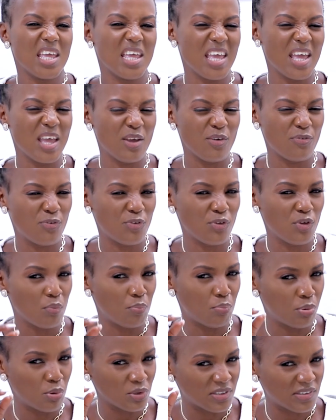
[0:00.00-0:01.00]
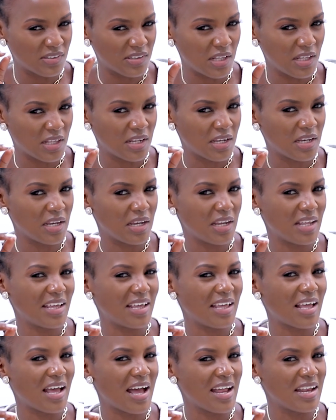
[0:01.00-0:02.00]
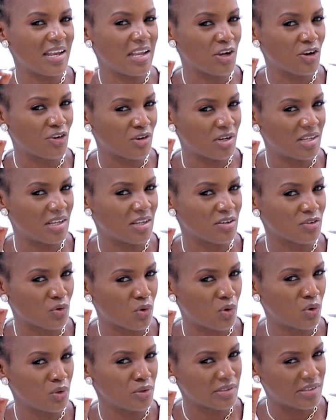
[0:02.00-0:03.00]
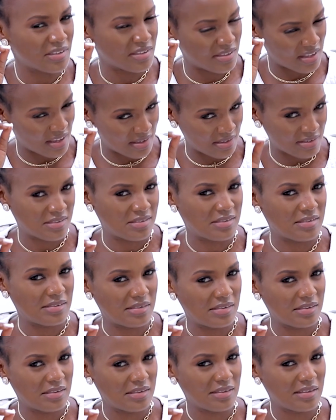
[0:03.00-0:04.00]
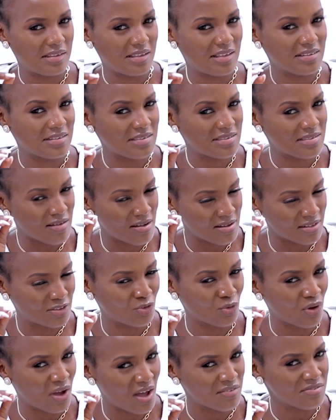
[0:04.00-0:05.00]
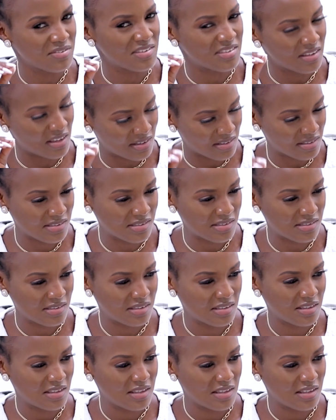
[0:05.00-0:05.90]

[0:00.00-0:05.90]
if you put in an ingredient called sex and start to have sex,